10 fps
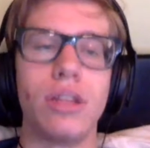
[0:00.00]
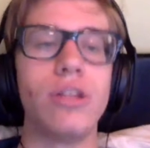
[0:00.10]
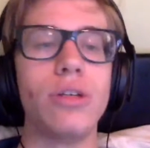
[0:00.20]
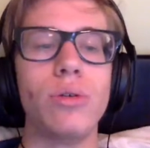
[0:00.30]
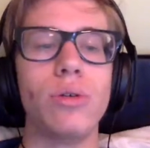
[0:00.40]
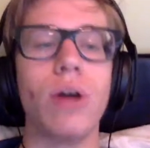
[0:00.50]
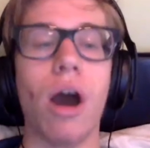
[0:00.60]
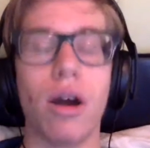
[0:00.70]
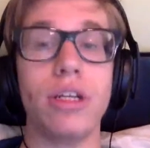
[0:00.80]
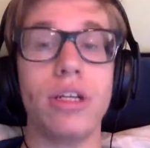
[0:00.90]
to
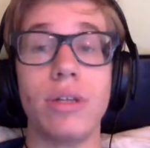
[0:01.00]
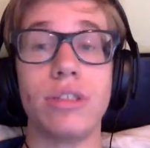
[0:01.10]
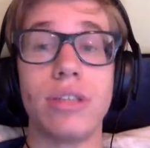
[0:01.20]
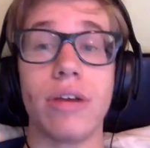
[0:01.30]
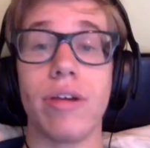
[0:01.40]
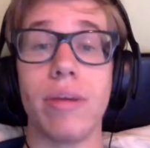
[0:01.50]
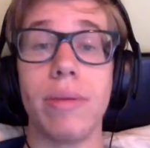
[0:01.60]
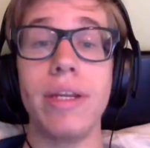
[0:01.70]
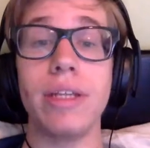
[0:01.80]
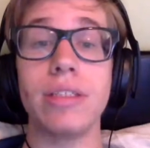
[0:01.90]
talk to you and share their
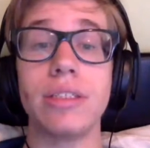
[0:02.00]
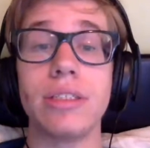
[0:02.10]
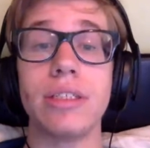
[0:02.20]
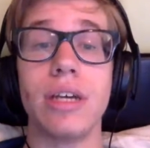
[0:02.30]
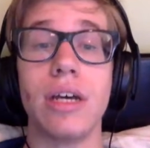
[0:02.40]
opinions.